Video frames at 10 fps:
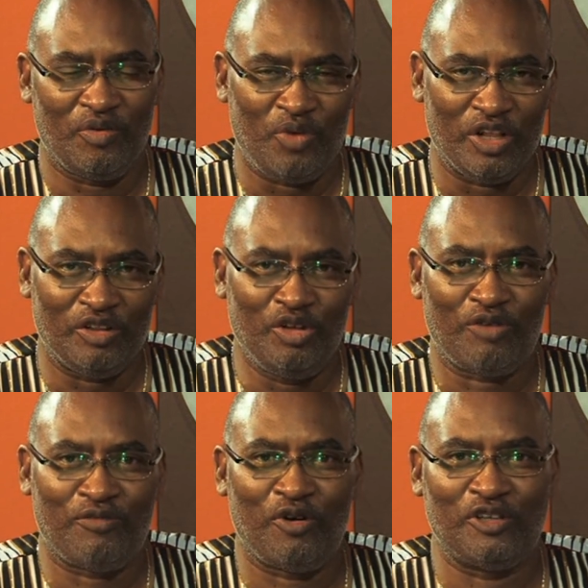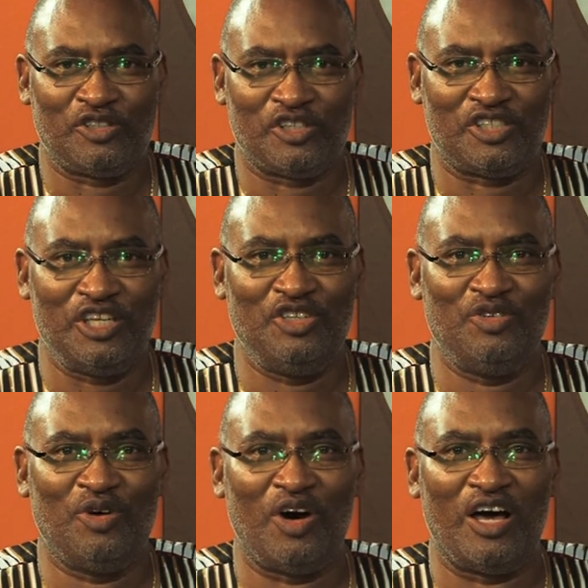We'll look forward to seeing
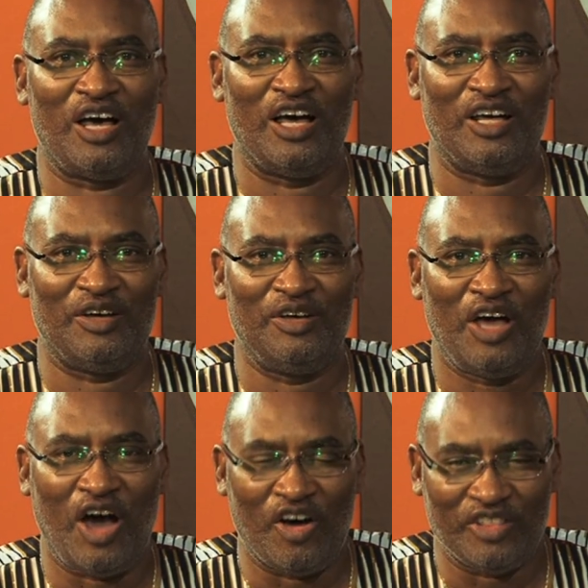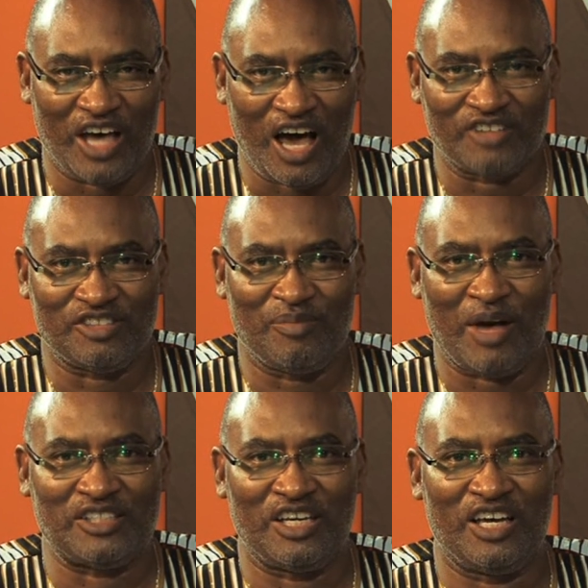you on the Heart of the
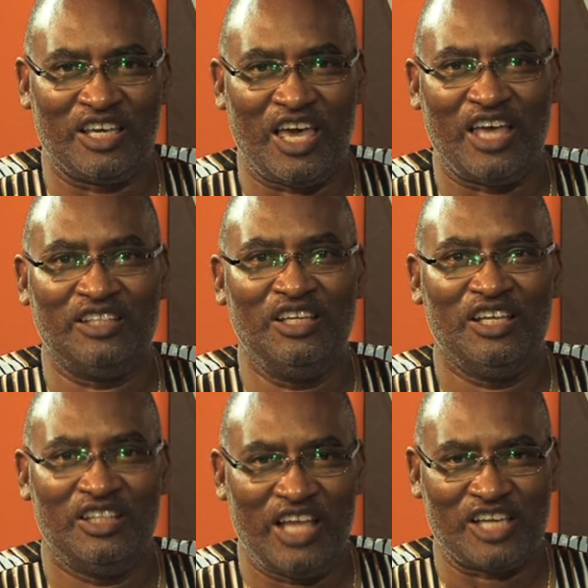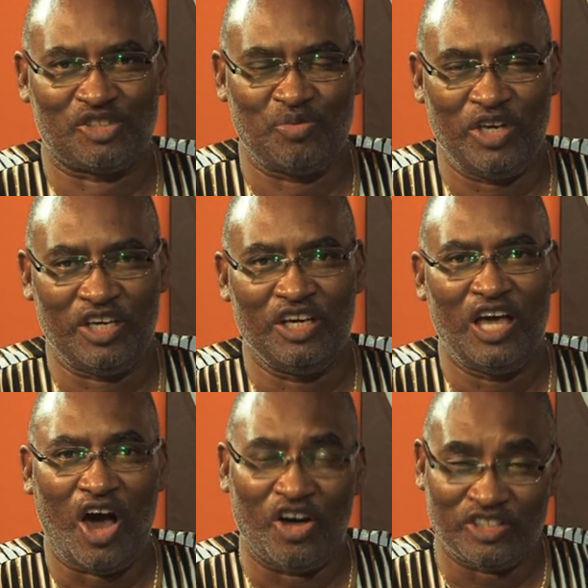Matter again next week.
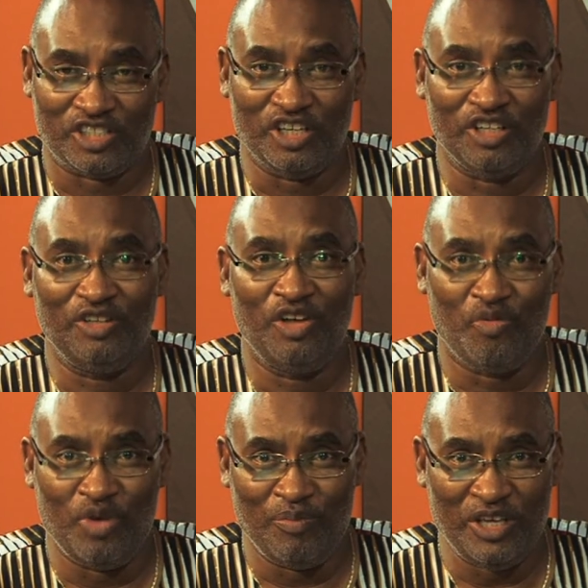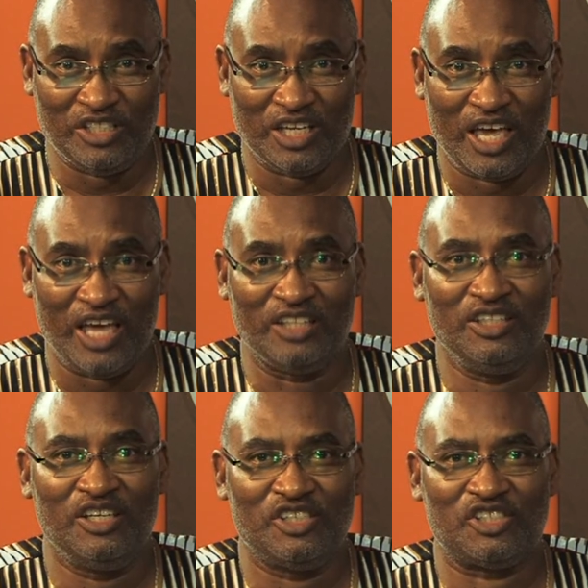Until we meet again,
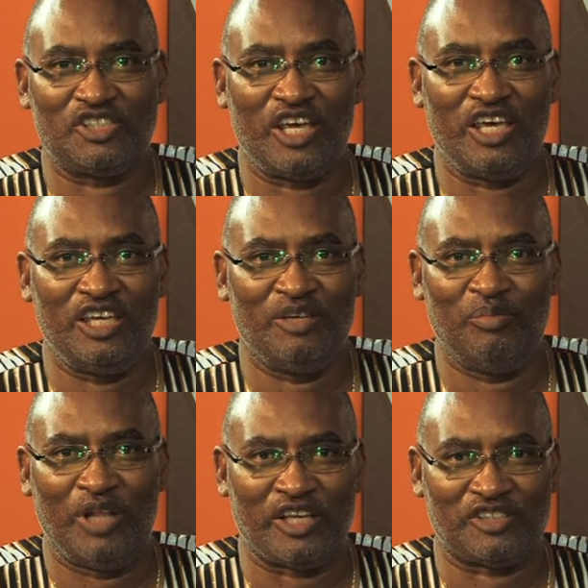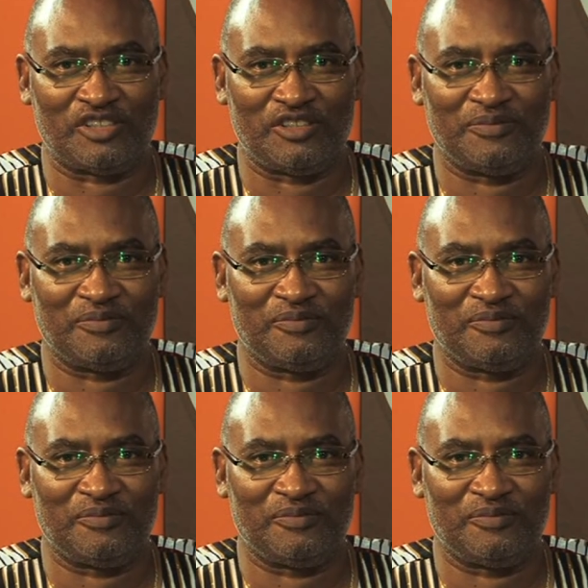stay blessed.